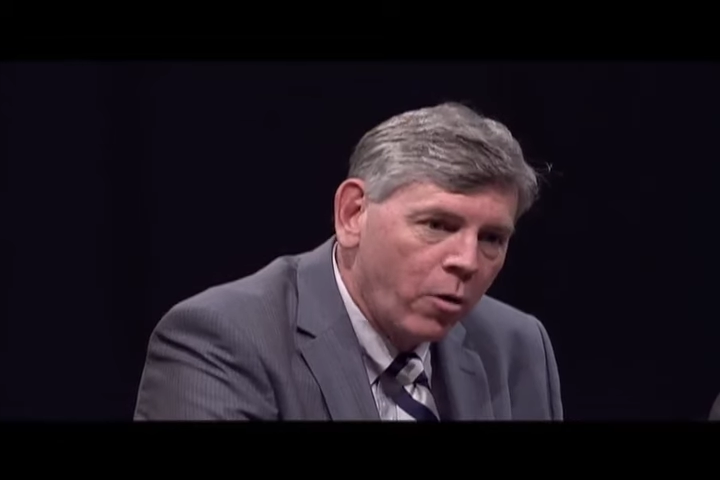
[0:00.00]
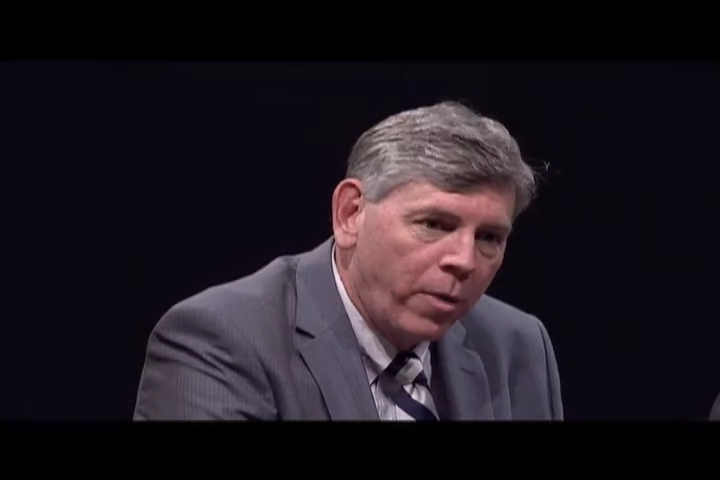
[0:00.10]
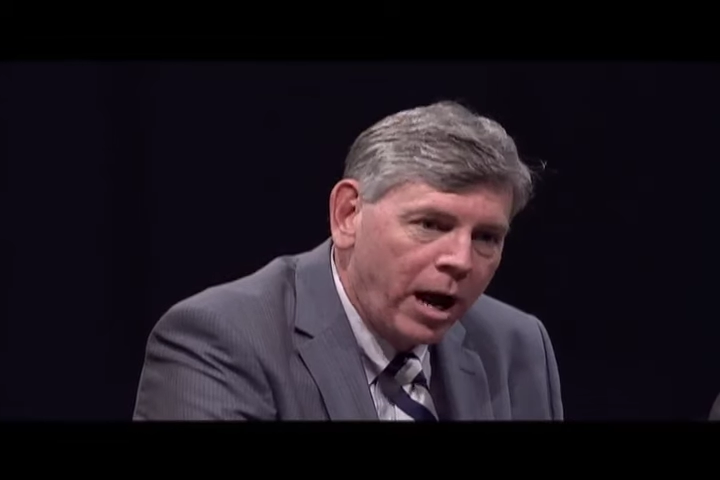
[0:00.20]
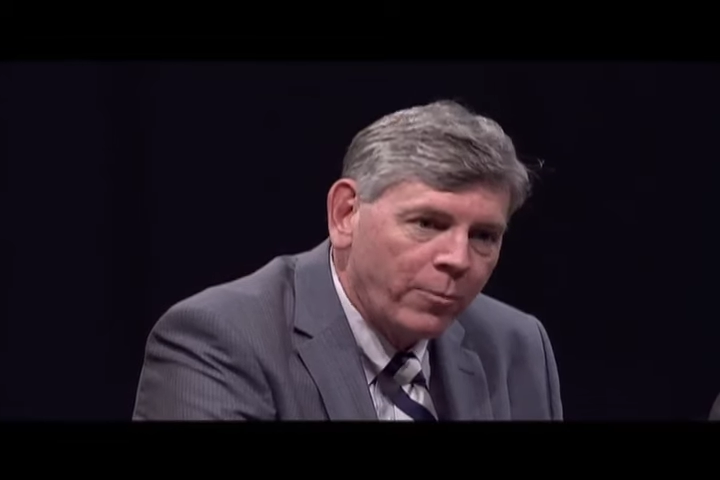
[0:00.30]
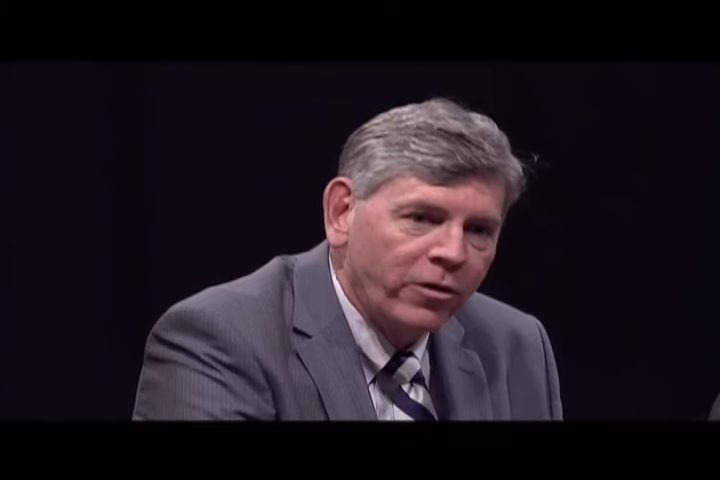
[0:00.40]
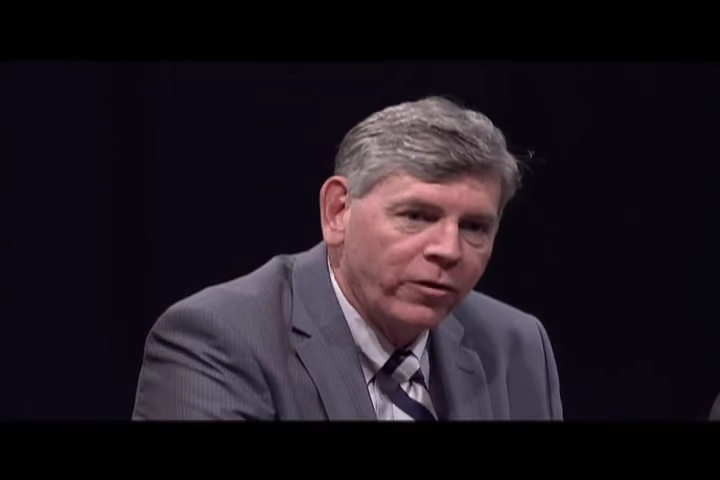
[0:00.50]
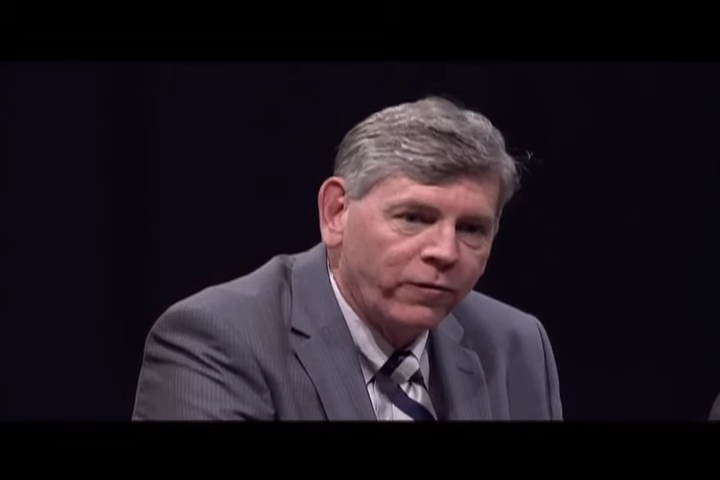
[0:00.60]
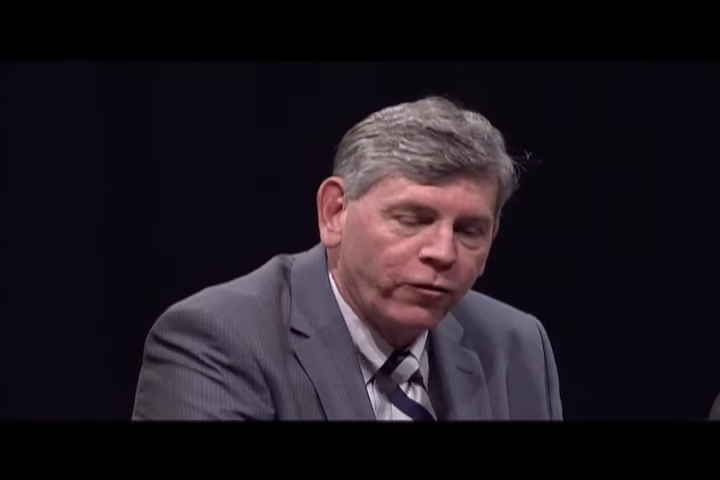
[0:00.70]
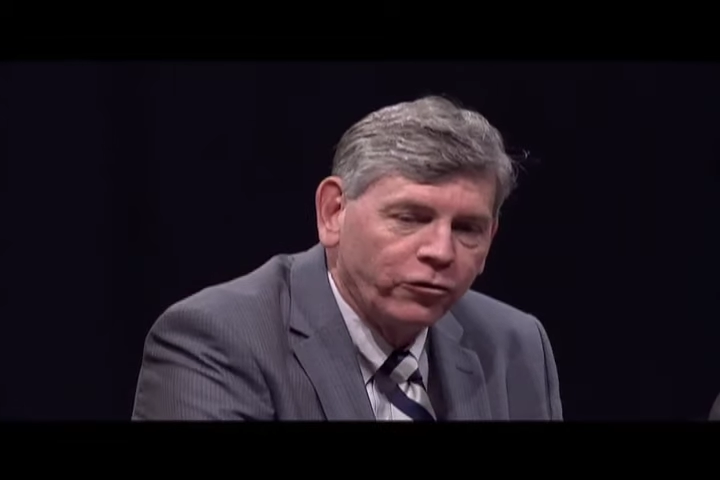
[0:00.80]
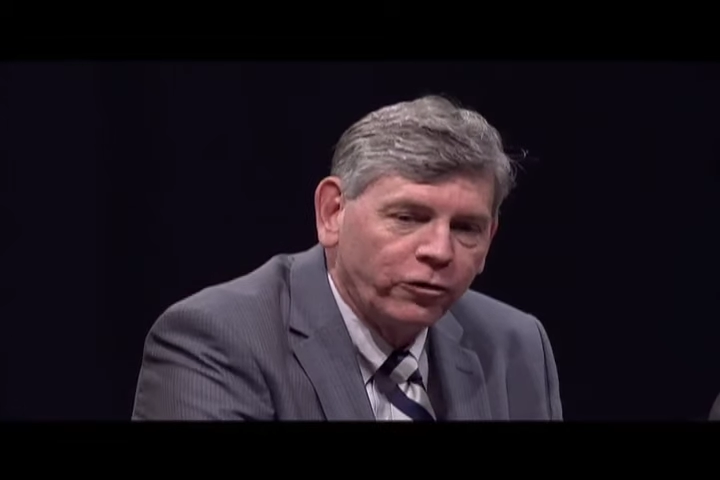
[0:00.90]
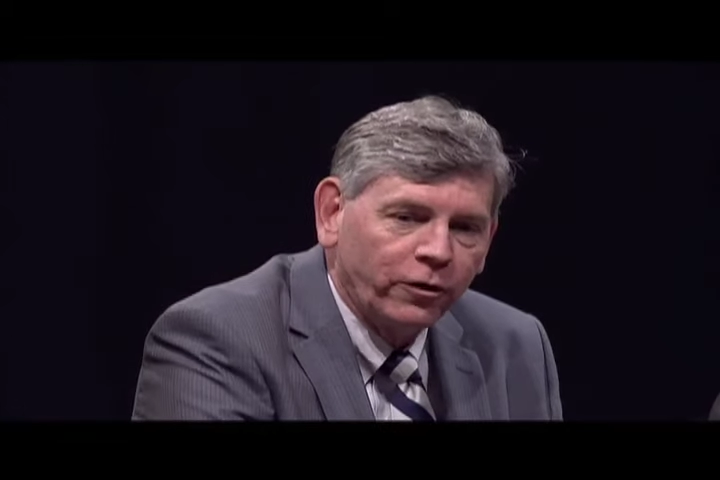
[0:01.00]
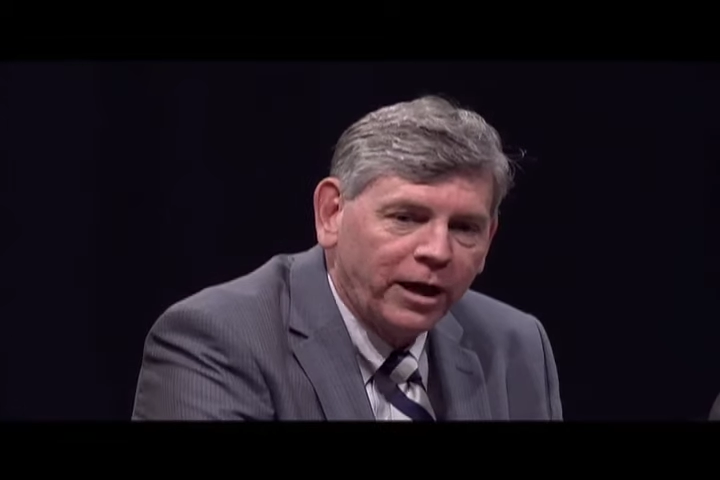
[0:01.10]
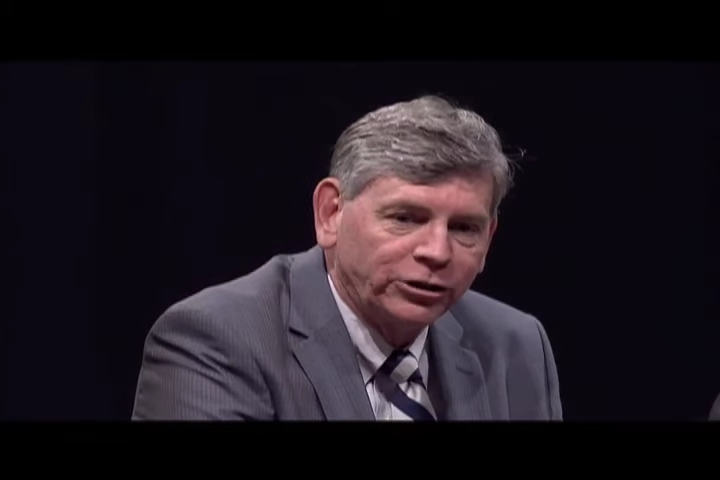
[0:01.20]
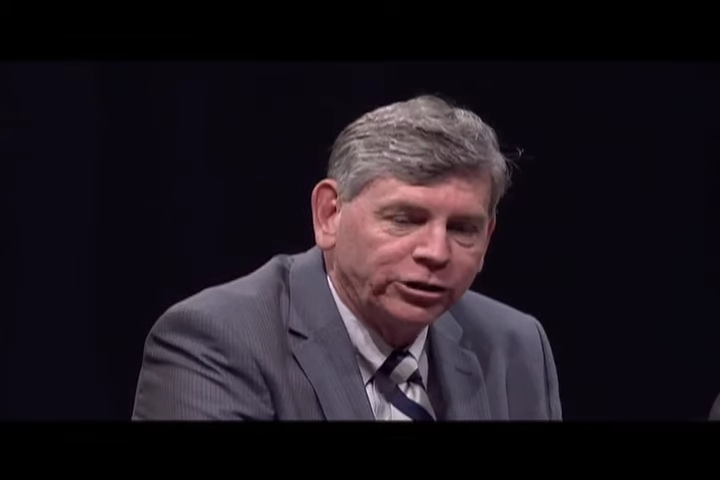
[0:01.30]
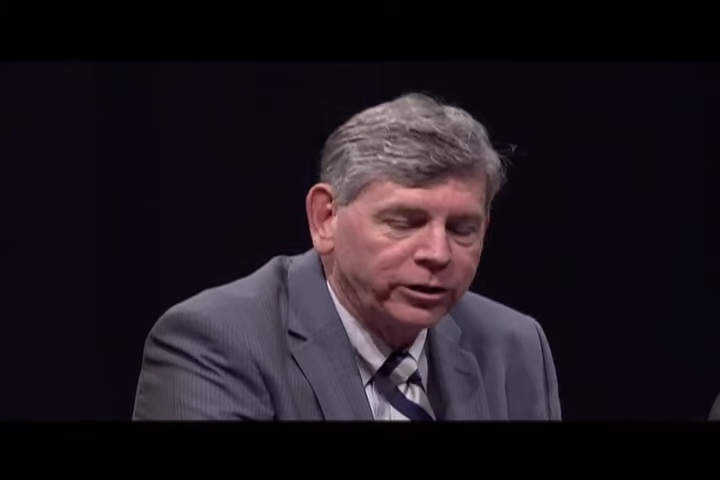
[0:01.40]
Obama, in the first
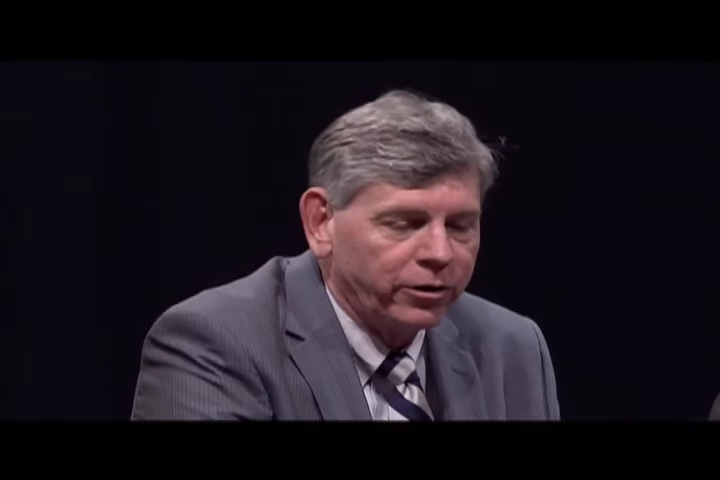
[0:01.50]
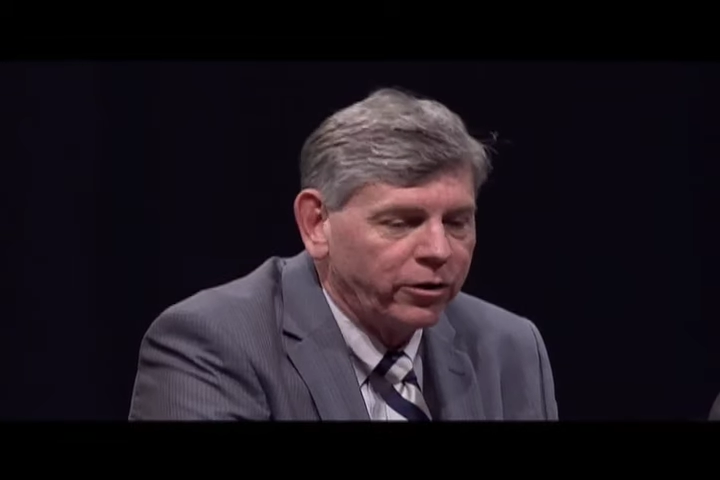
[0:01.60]
election,